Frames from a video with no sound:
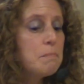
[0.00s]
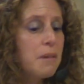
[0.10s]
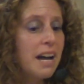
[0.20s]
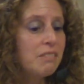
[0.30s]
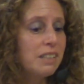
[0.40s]

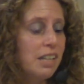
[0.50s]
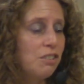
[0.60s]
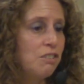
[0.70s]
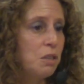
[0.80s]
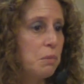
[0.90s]
My
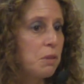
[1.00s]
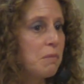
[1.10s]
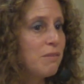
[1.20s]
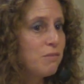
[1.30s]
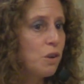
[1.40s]
relationship with
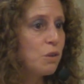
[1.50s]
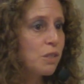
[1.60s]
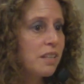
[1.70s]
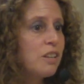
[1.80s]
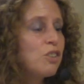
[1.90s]
my
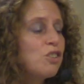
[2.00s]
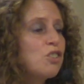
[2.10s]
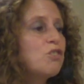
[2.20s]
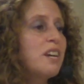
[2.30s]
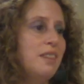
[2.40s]
folks
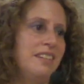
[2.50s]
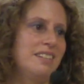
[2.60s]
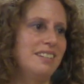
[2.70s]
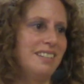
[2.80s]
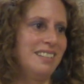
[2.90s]

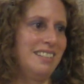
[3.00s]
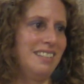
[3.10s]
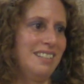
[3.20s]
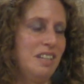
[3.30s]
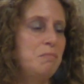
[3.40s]
strengthened
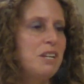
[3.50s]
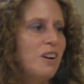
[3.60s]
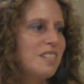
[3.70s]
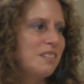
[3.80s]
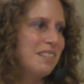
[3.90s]

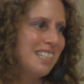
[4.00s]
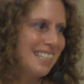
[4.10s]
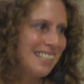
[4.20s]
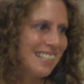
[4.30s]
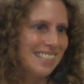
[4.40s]
because of the
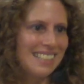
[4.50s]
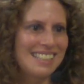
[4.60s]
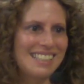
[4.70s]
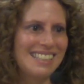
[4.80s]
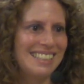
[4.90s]

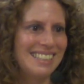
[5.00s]
distance.